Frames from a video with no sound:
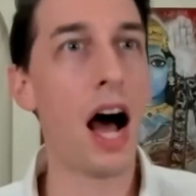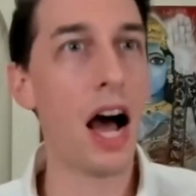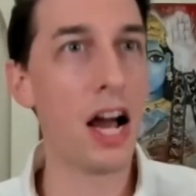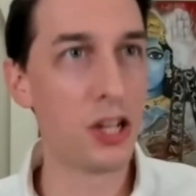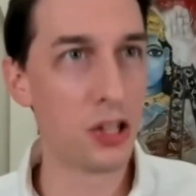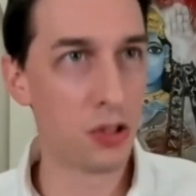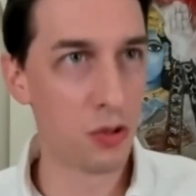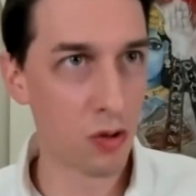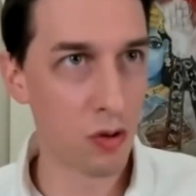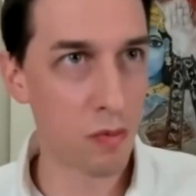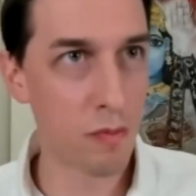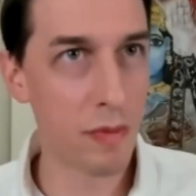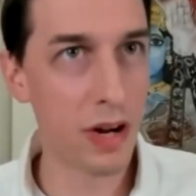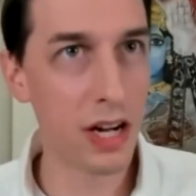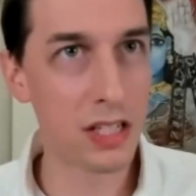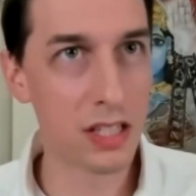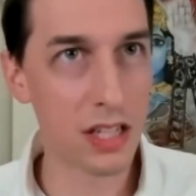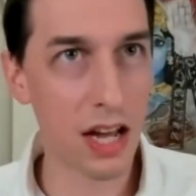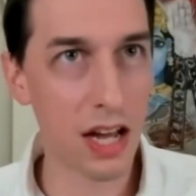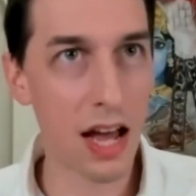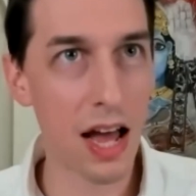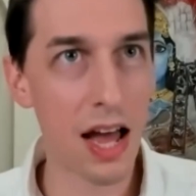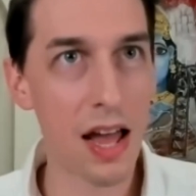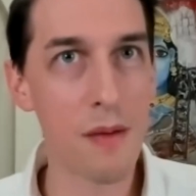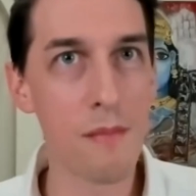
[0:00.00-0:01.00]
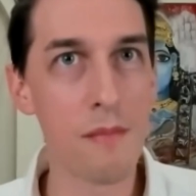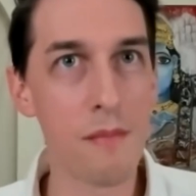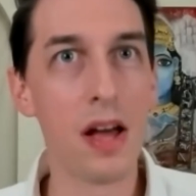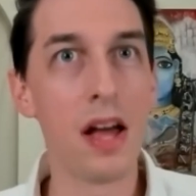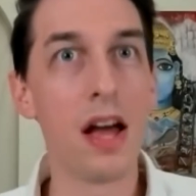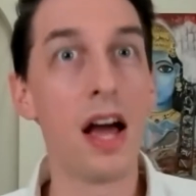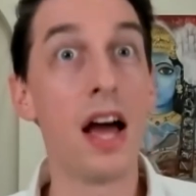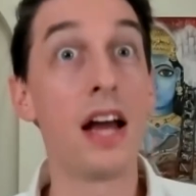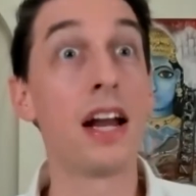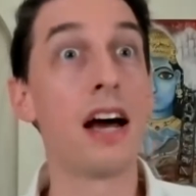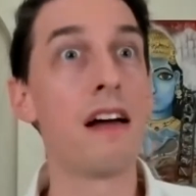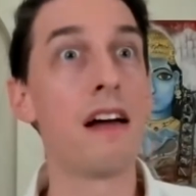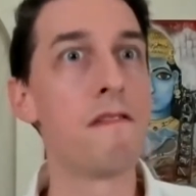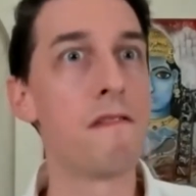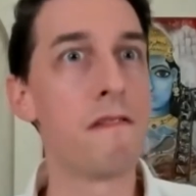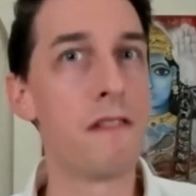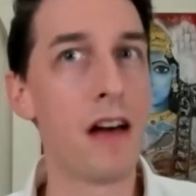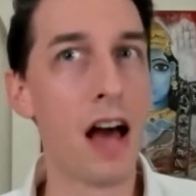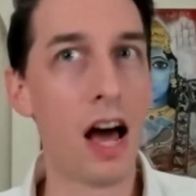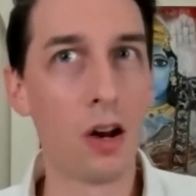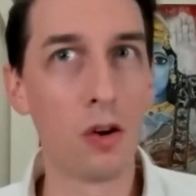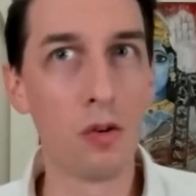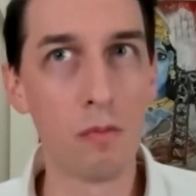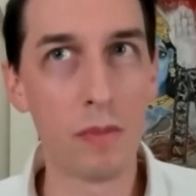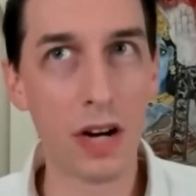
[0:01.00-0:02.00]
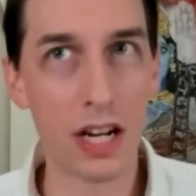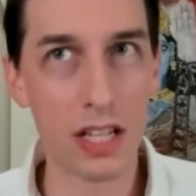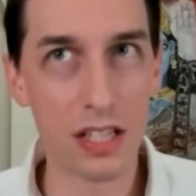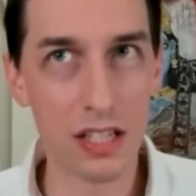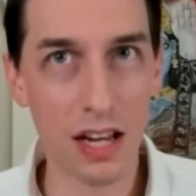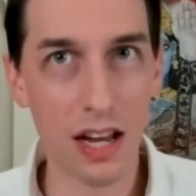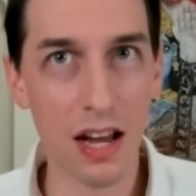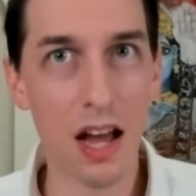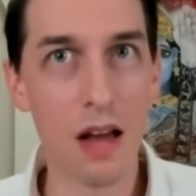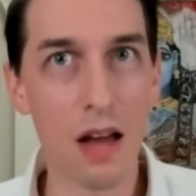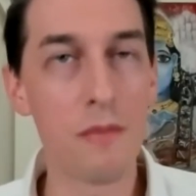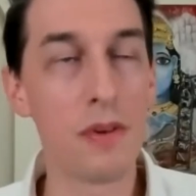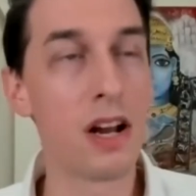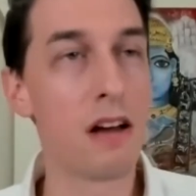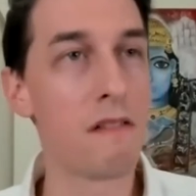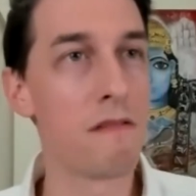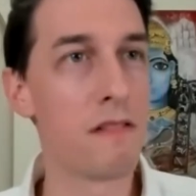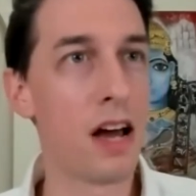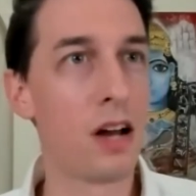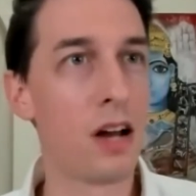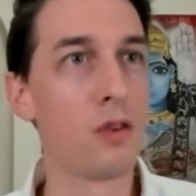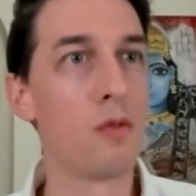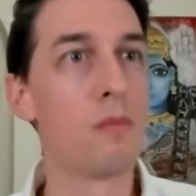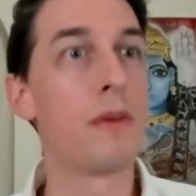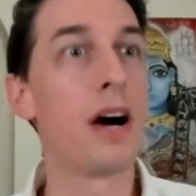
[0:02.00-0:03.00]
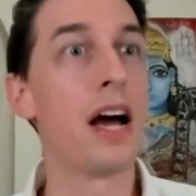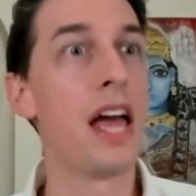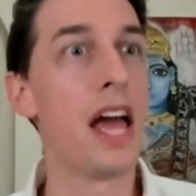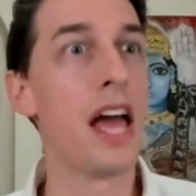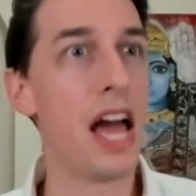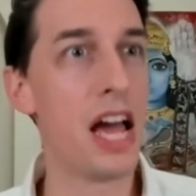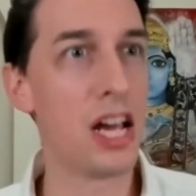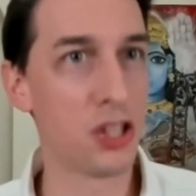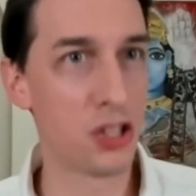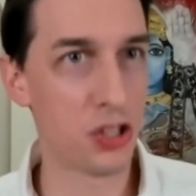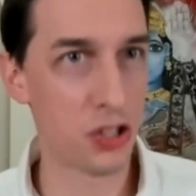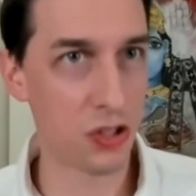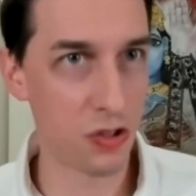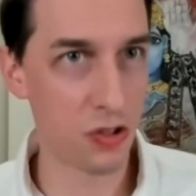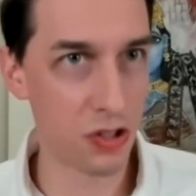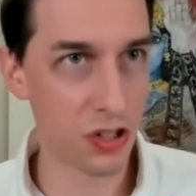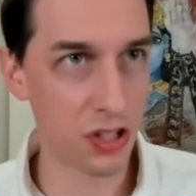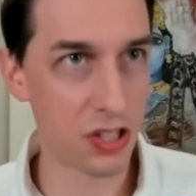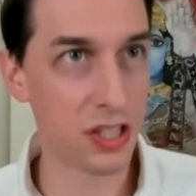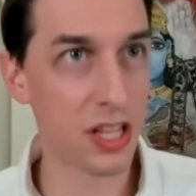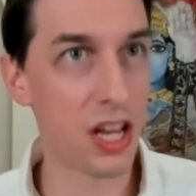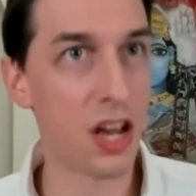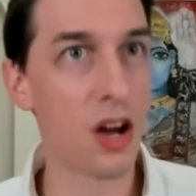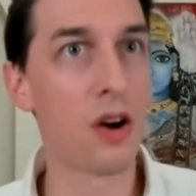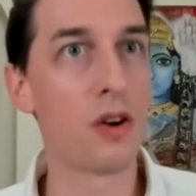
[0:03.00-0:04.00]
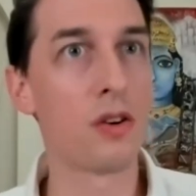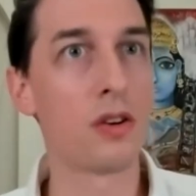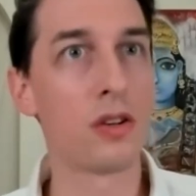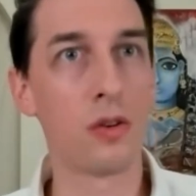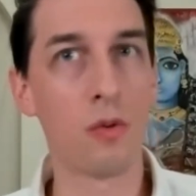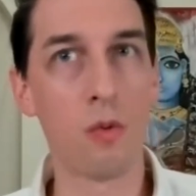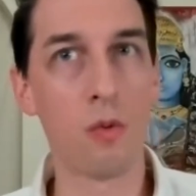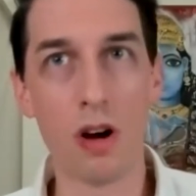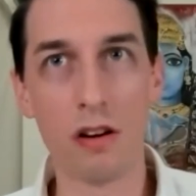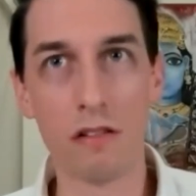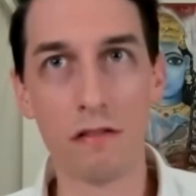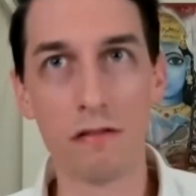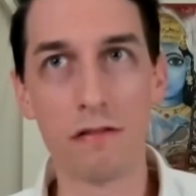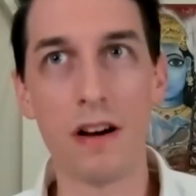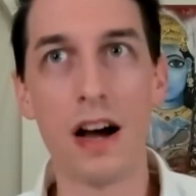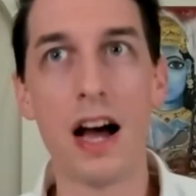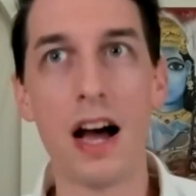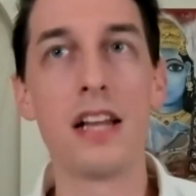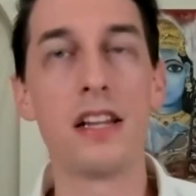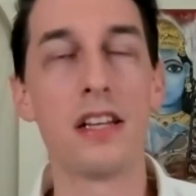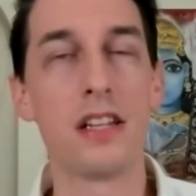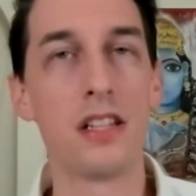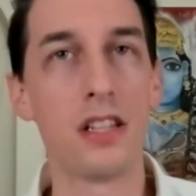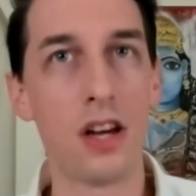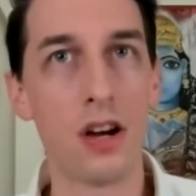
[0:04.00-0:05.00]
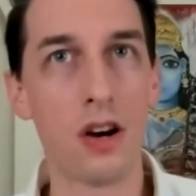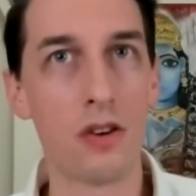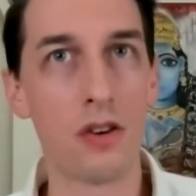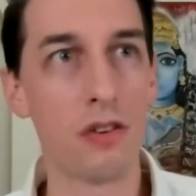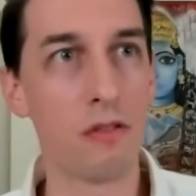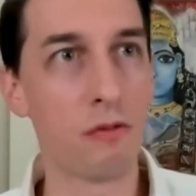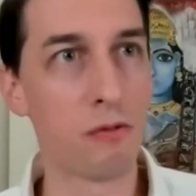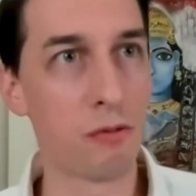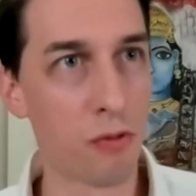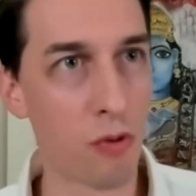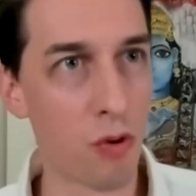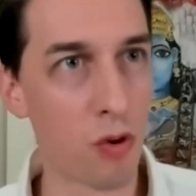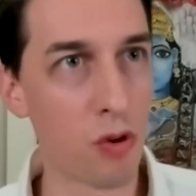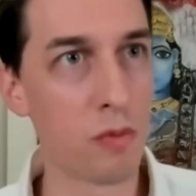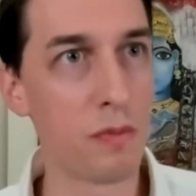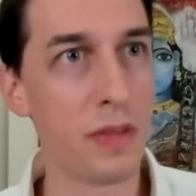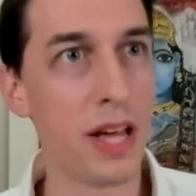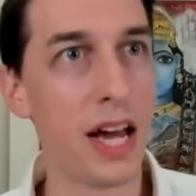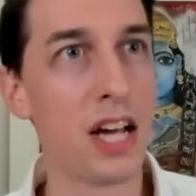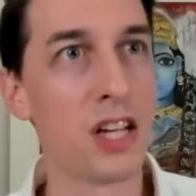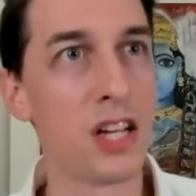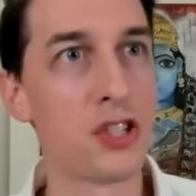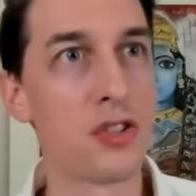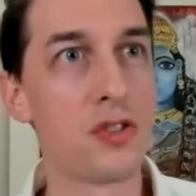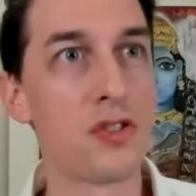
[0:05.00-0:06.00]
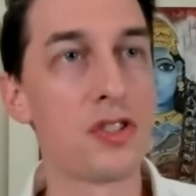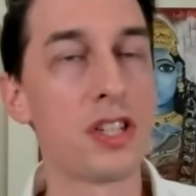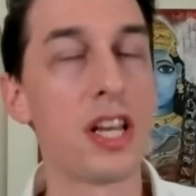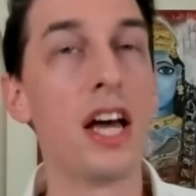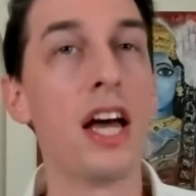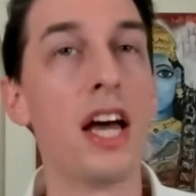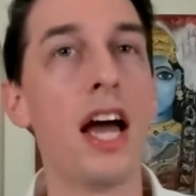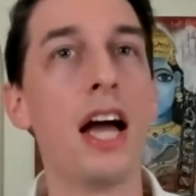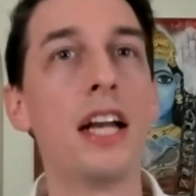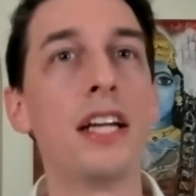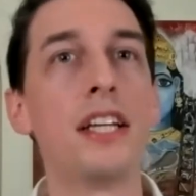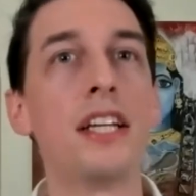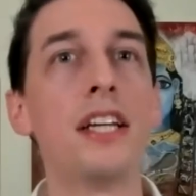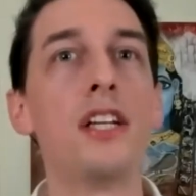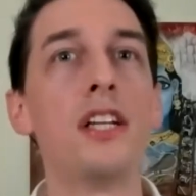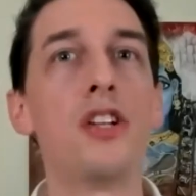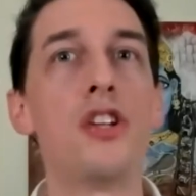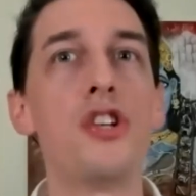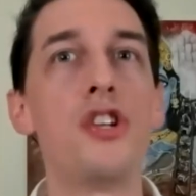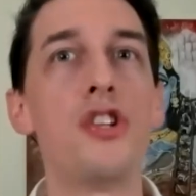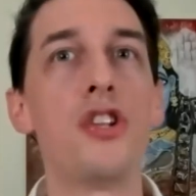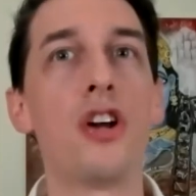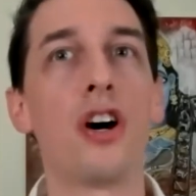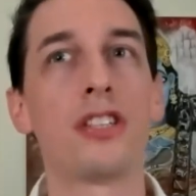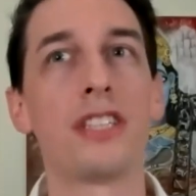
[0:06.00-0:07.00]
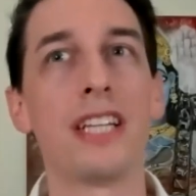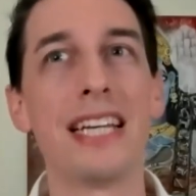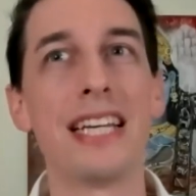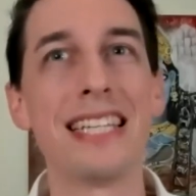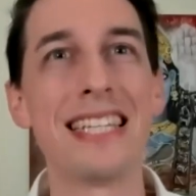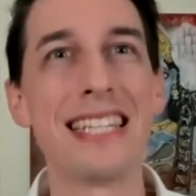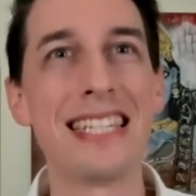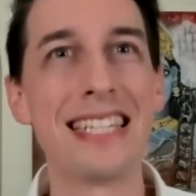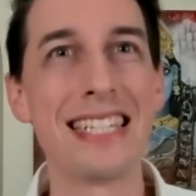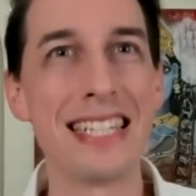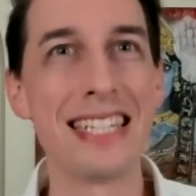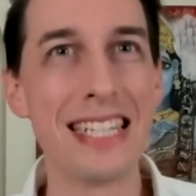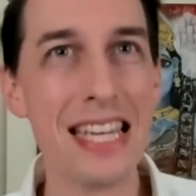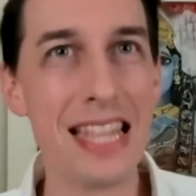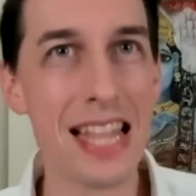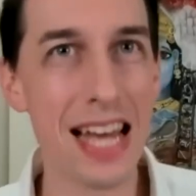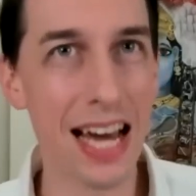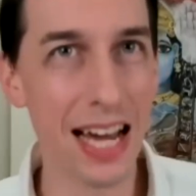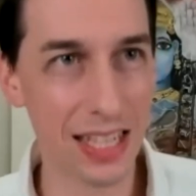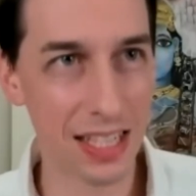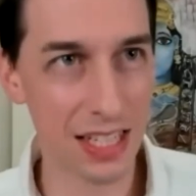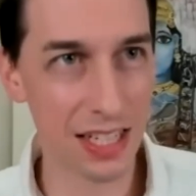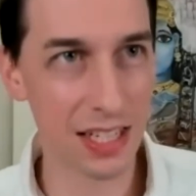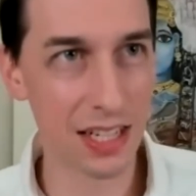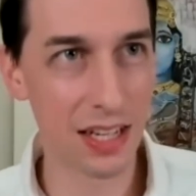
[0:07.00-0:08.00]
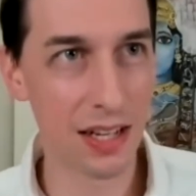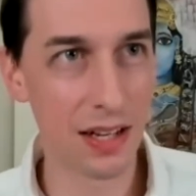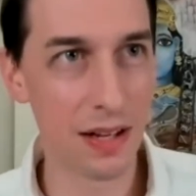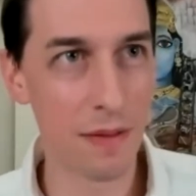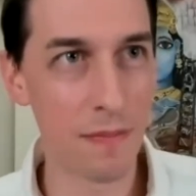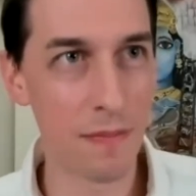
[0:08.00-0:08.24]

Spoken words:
I took my time and I value my time and I value my answers. They are qualified and they are informed answers. And he did not see that.